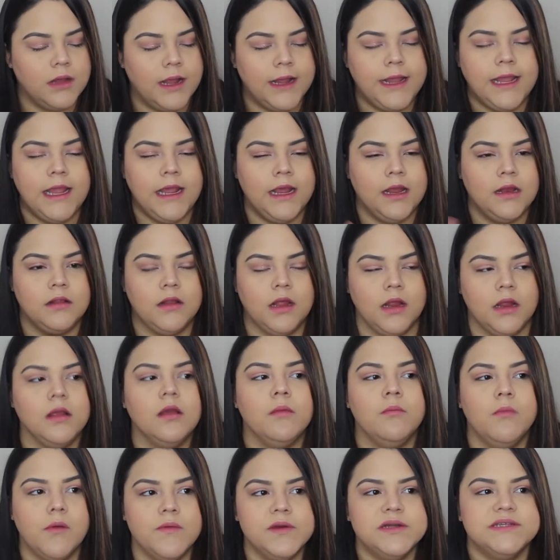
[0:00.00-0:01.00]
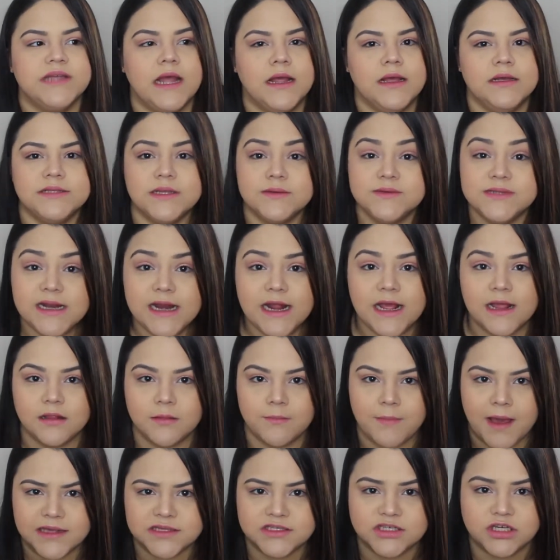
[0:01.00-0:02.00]
I can't, like, a moment of silence. I was gonna get
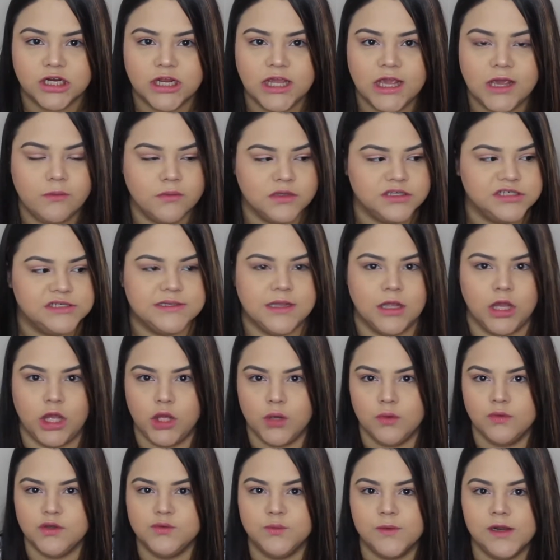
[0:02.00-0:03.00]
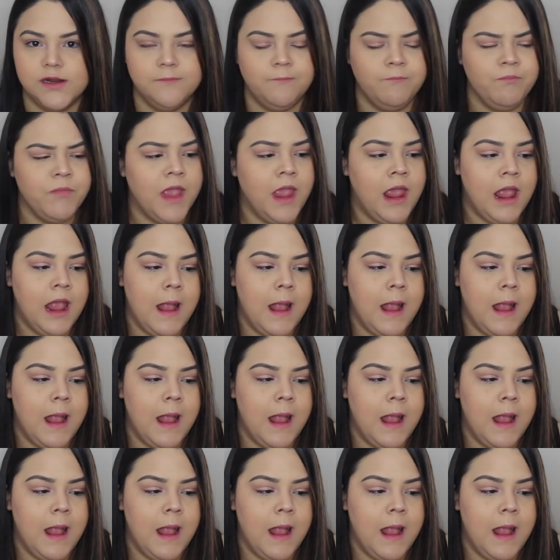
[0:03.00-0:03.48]
the master kit, which is a huge one,